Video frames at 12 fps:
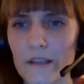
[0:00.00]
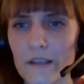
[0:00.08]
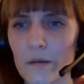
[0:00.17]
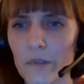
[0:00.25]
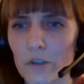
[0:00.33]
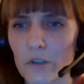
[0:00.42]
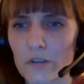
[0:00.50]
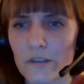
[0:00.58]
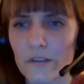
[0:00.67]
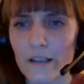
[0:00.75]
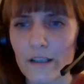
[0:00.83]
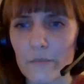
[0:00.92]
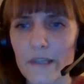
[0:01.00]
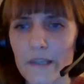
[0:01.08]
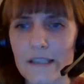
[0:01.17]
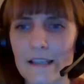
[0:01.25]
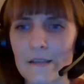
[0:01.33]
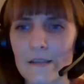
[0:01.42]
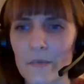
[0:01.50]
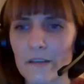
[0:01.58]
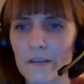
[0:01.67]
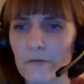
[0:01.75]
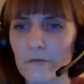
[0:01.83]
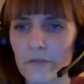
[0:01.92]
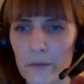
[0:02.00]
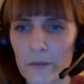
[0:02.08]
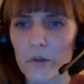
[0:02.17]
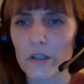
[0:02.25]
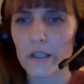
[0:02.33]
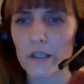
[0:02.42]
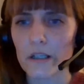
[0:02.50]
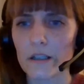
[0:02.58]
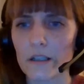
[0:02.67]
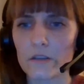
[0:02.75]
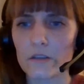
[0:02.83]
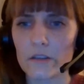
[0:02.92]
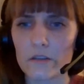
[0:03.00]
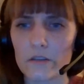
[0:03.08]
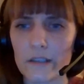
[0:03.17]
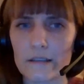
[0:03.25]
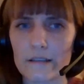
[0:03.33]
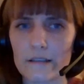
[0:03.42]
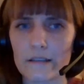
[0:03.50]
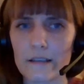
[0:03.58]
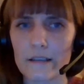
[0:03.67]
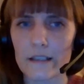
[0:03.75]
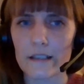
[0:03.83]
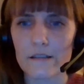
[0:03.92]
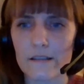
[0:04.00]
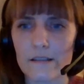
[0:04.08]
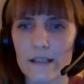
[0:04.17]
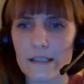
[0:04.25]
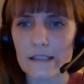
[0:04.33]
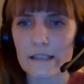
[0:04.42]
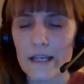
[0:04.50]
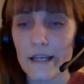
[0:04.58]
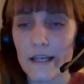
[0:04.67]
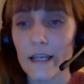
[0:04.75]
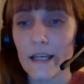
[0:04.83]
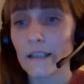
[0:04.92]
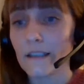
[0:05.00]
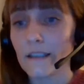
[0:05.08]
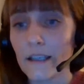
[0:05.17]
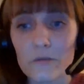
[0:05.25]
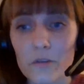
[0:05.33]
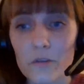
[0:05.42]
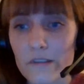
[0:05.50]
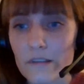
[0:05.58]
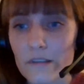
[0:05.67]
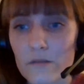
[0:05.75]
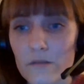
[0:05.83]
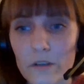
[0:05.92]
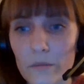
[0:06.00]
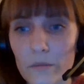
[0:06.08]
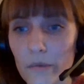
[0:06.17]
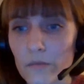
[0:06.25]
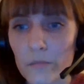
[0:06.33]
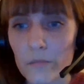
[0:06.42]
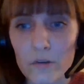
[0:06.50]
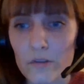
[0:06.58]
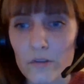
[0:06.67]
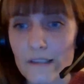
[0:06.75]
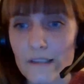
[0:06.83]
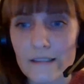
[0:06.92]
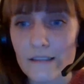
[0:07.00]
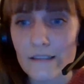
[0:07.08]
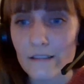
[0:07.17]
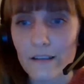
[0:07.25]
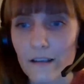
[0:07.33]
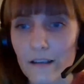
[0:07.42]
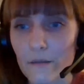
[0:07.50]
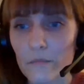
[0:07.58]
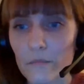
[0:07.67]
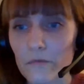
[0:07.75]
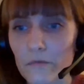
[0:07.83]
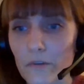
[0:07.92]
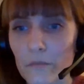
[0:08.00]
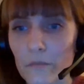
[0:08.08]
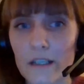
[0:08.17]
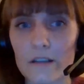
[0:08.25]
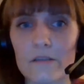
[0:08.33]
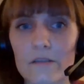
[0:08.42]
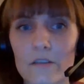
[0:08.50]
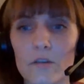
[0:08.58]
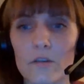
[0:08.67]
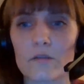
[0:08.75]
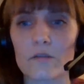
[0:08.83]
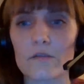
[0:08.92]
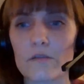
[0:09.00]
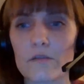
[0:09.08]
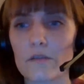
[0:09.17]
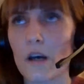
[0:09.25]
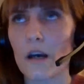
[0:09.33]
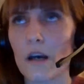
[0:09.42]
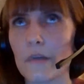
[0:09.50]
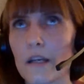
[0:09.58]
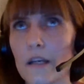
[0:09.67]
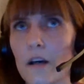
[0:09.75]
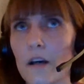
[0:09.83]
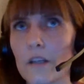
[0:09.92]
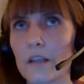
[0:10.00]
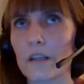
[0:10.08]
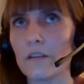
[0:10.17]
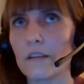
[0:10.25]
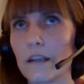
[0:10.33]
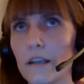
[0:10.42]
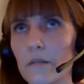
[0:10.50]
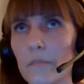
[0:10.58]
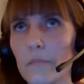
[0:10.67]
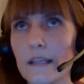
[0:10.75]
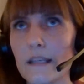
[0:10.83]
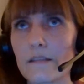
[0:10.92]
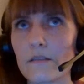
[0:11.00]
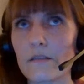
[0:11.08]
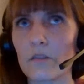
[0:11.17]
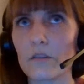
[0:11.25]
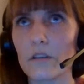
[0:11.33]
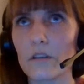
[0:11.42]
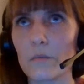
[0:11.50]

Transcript: set up a good assessment framework to do that exercise. And then, of course, it's all about priorities from there. So I mean, then based